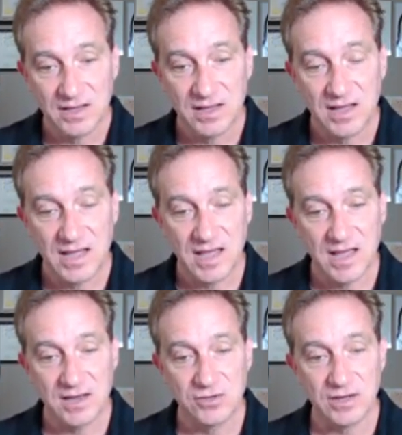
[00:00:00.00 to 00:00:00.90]
And
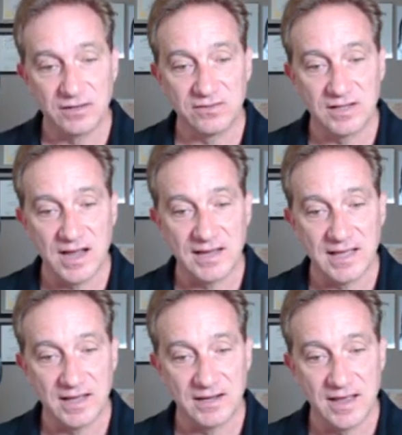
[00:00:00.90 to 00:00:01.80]
you can see I get
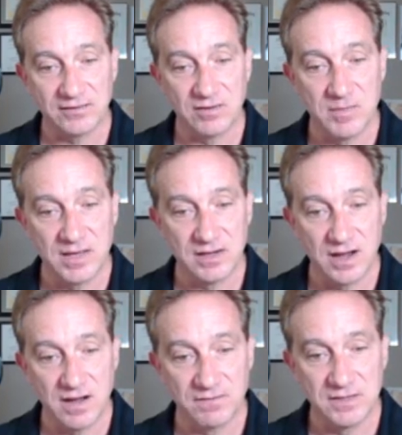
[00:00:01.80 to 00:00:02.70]
an estimate
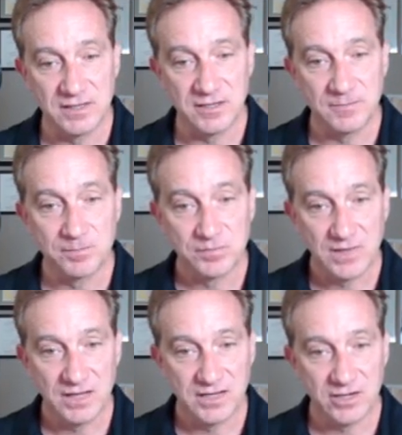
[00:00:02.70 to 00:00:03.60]
of the,
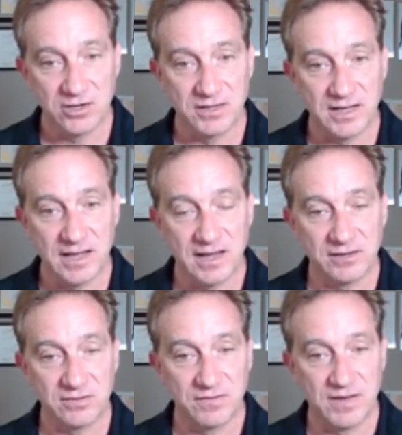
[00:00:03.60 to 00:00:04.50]
here in the case
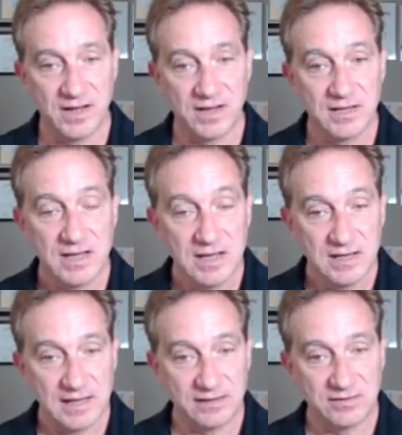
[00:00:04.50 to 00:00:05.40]
of a,
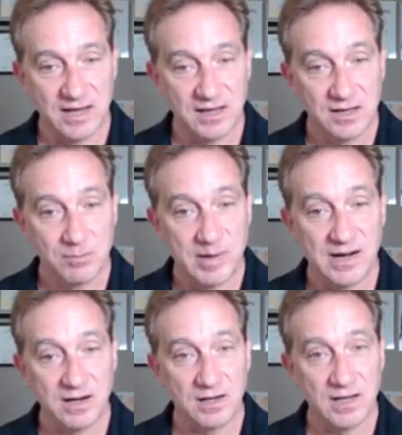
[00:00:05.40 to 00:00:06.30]
let's say,
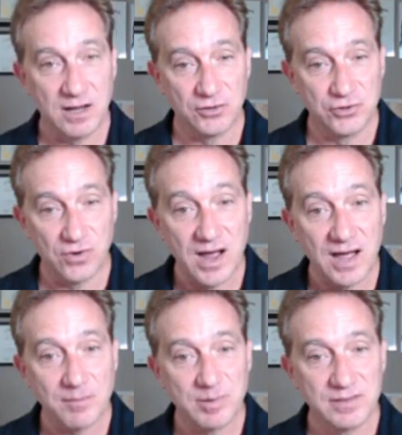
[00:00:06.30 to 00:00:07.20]
parallel
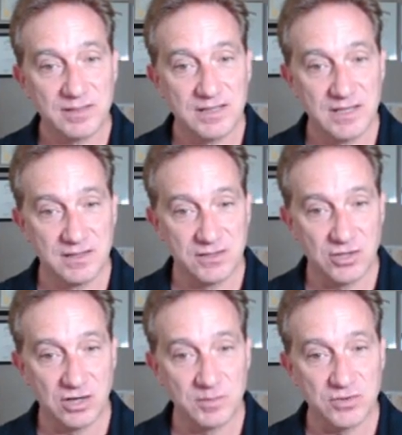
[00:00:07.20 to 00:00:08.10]
drop in the
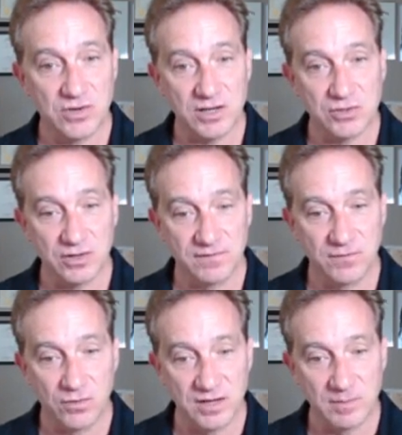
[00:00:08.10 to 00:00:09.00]
term structure of
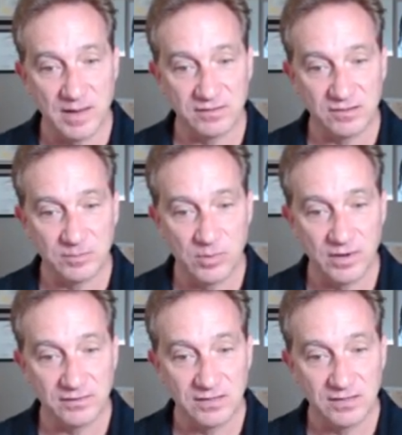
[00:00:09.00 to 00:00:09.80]
40 basis points